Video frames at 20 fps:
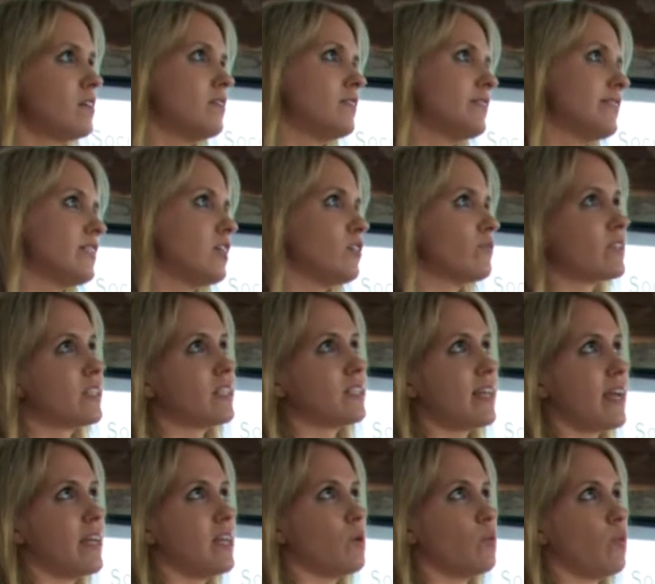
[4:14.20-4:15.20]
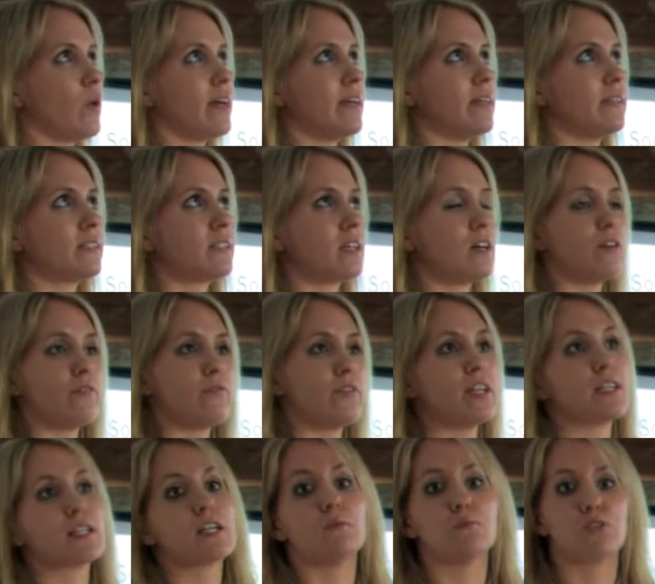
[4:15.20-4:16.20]
self-sustaining ways of
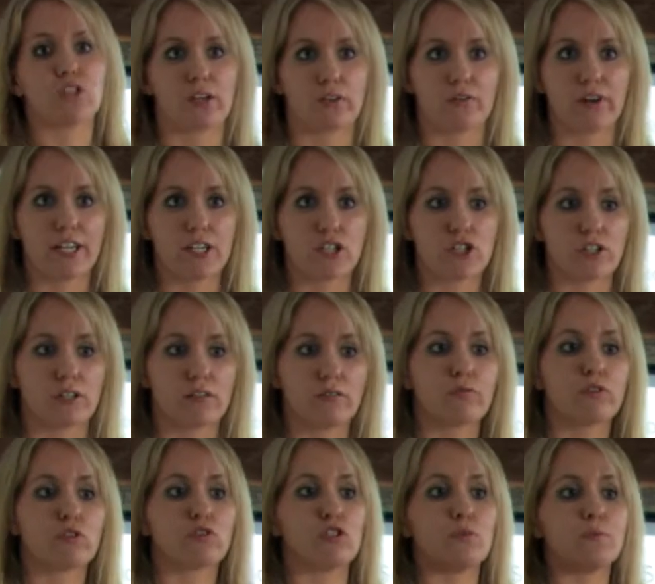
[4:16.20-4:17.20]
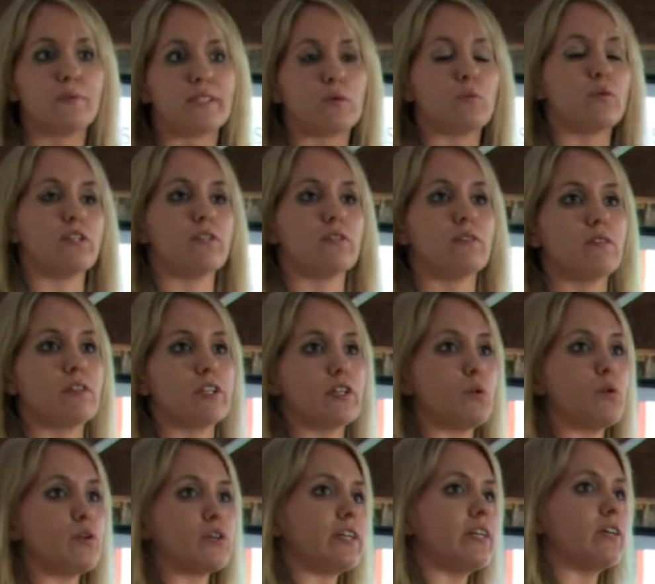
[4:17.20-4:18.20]
income generation for groups that wouldn't
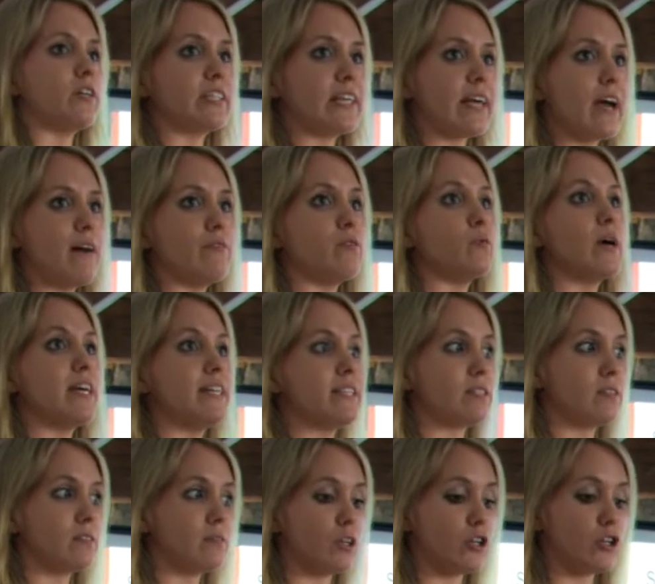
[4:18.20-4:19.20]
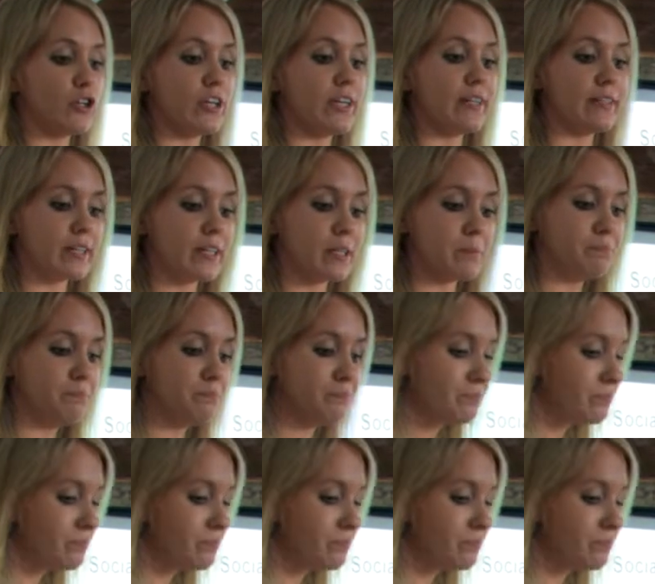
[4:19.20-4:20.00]
ordinarily have a way to earn income.